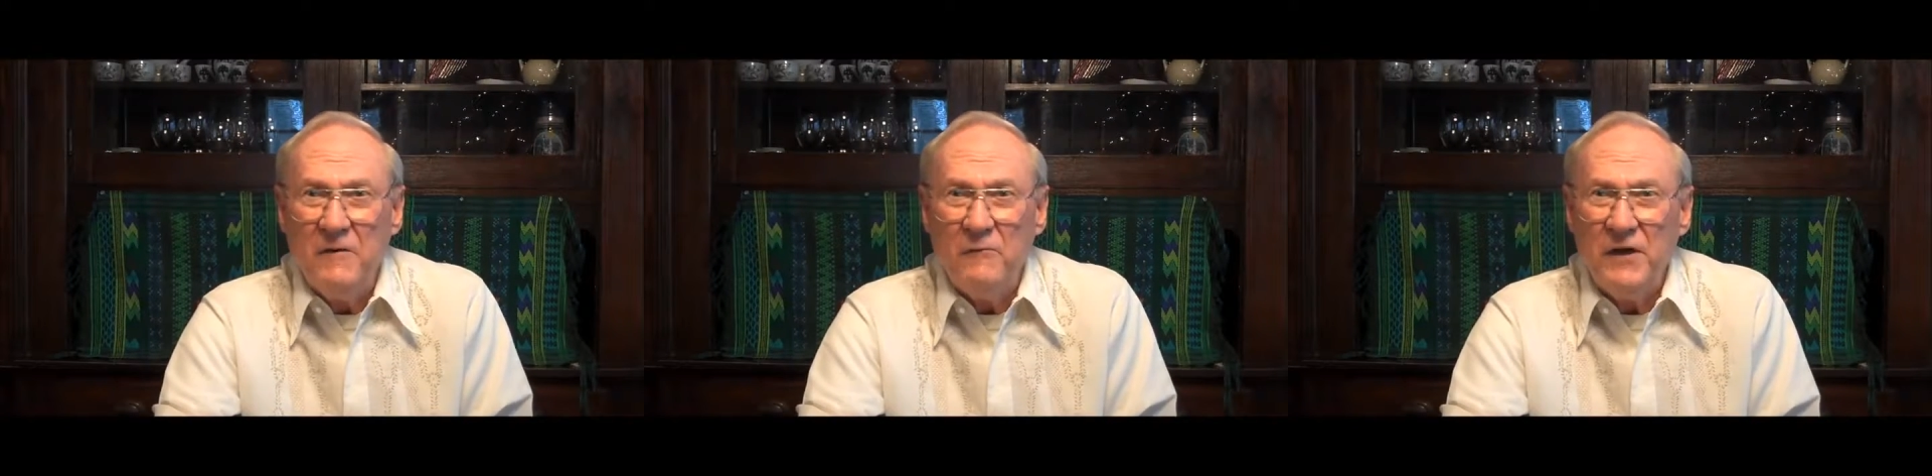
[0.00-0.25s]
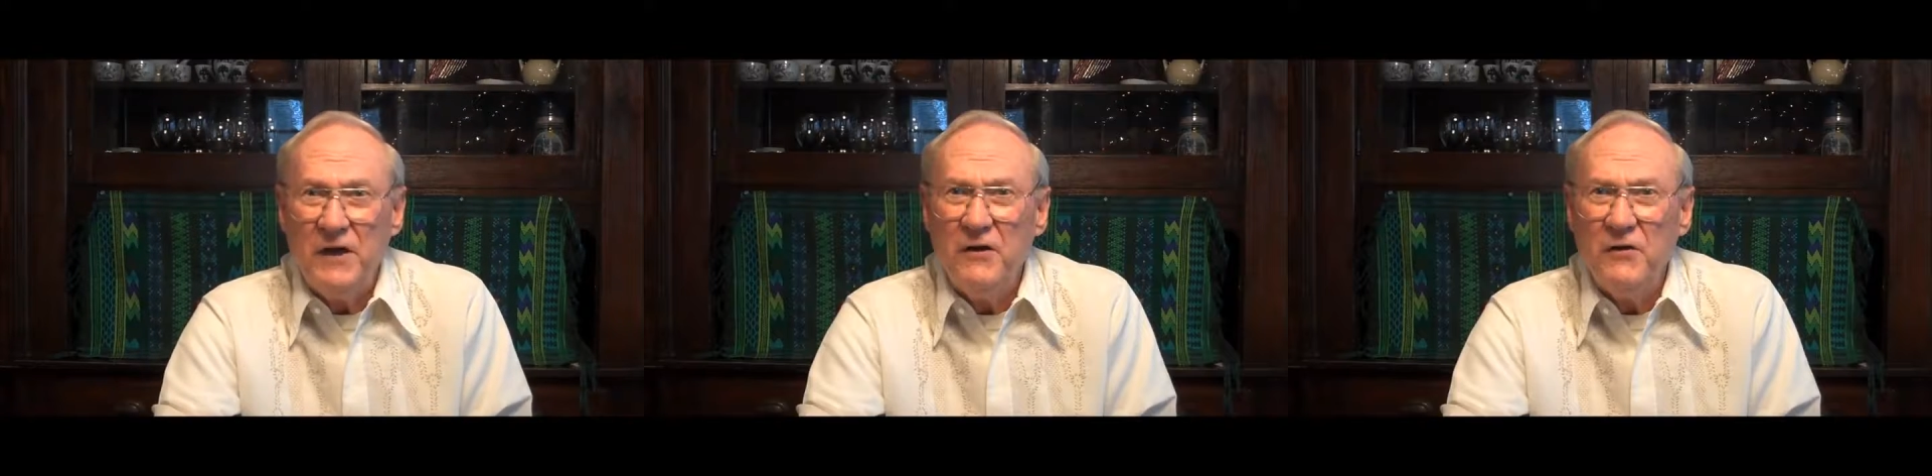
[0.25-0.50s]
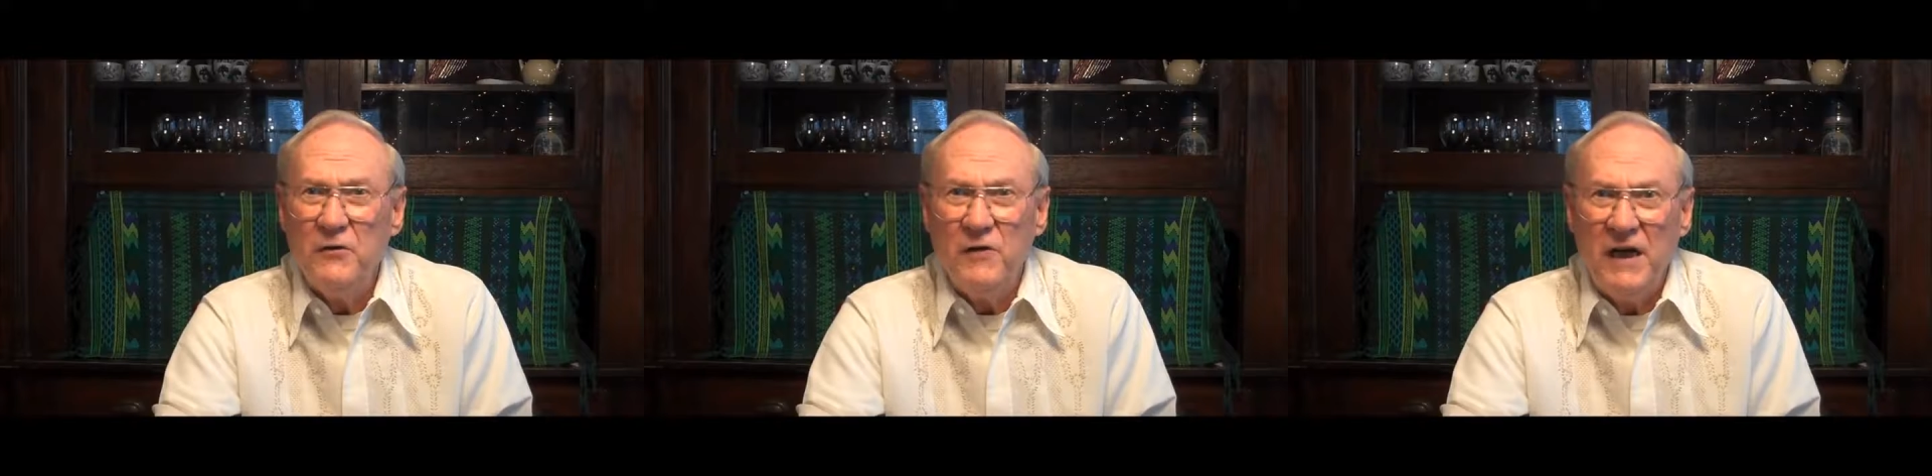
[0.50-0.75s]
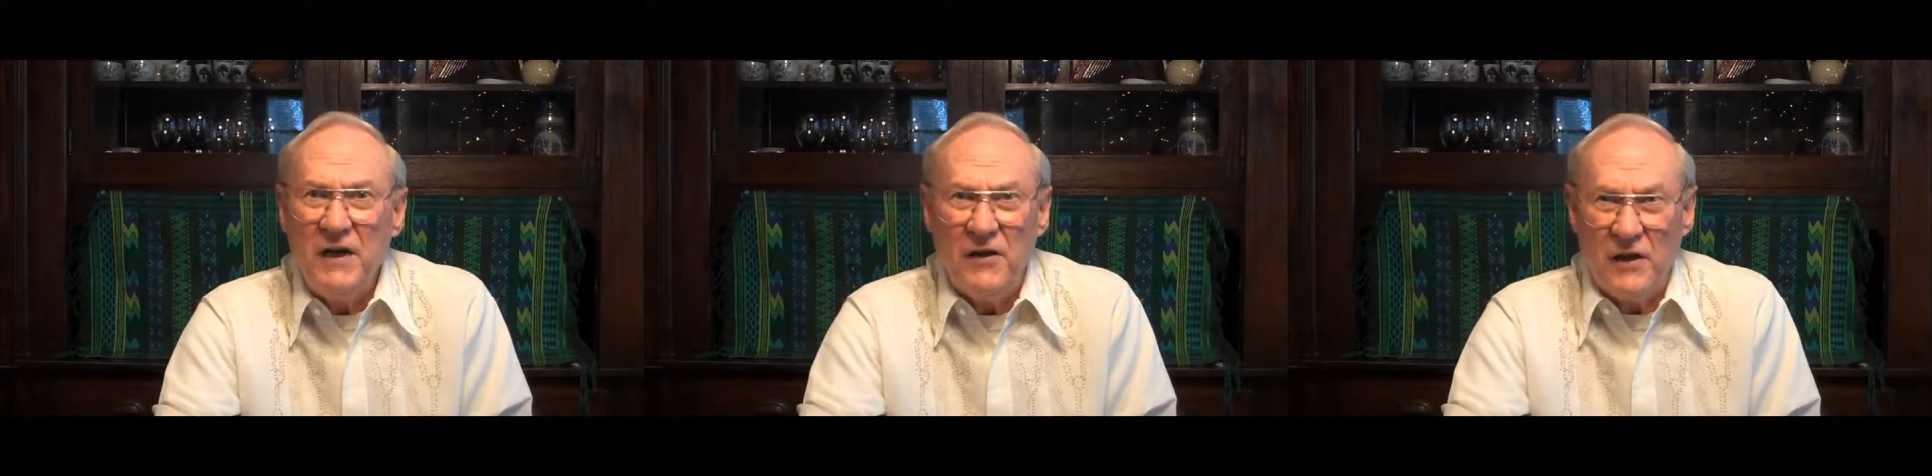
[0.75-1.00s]
We didn't do
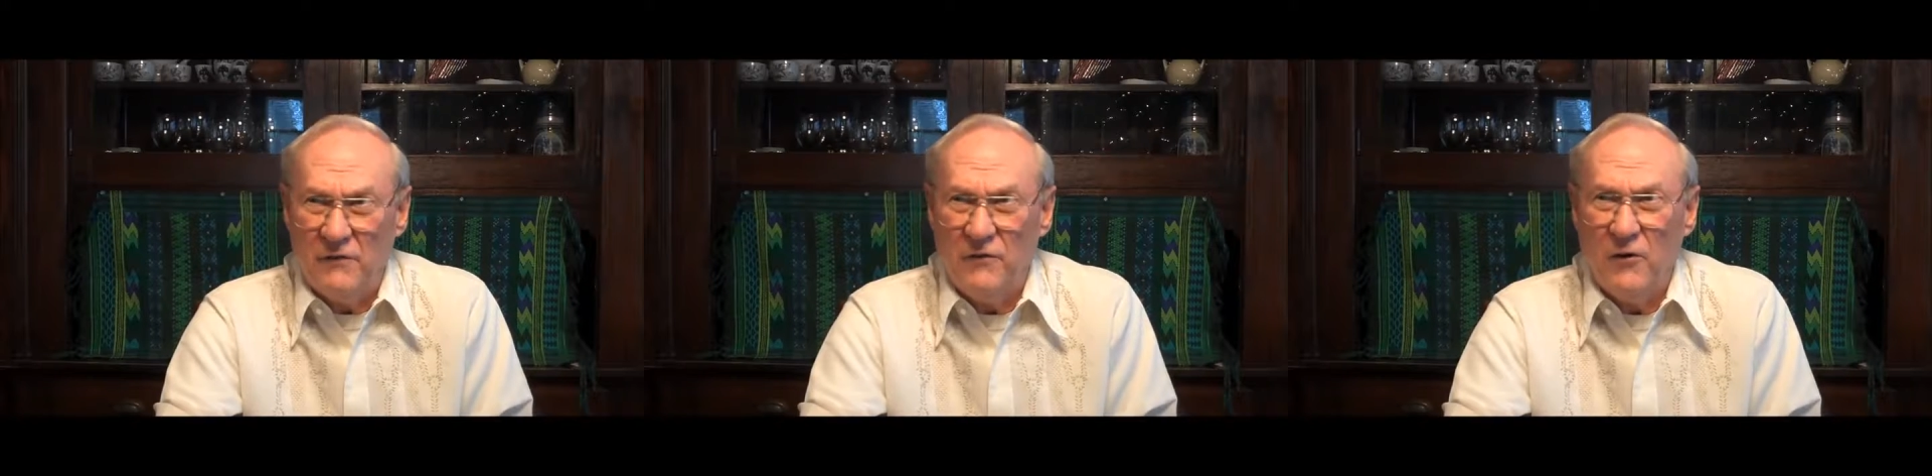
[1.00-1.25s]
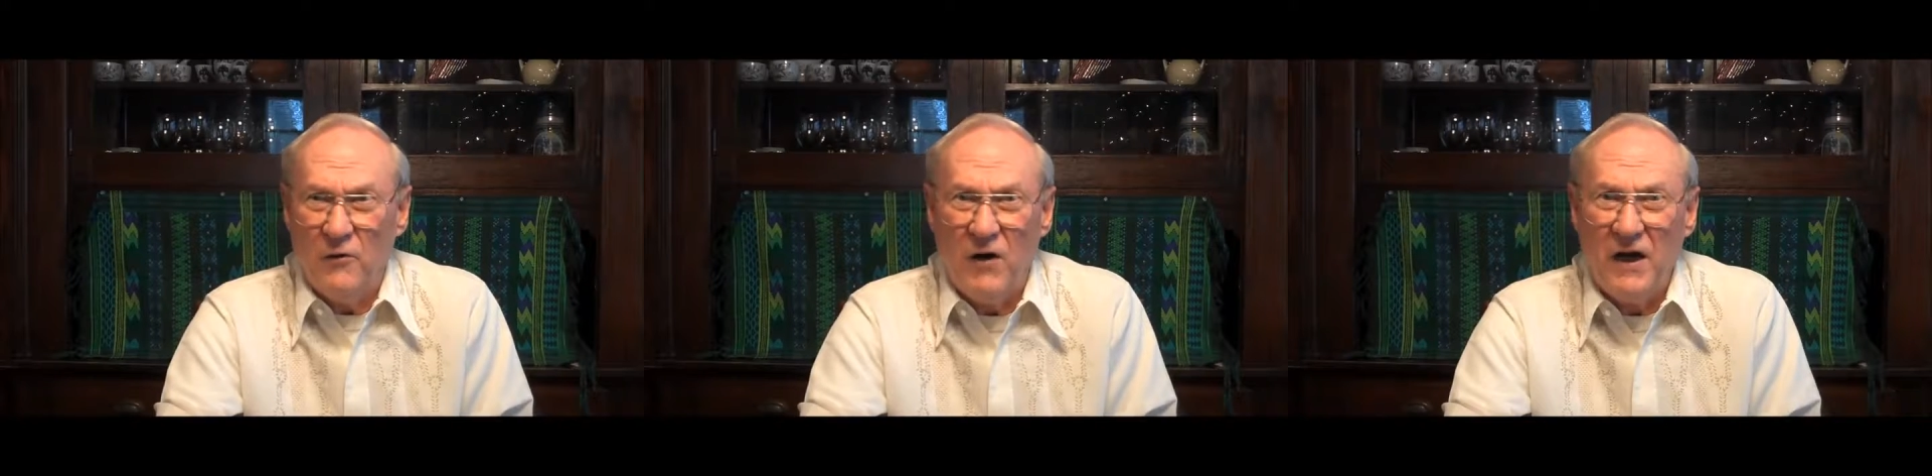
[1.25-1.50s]
anything for a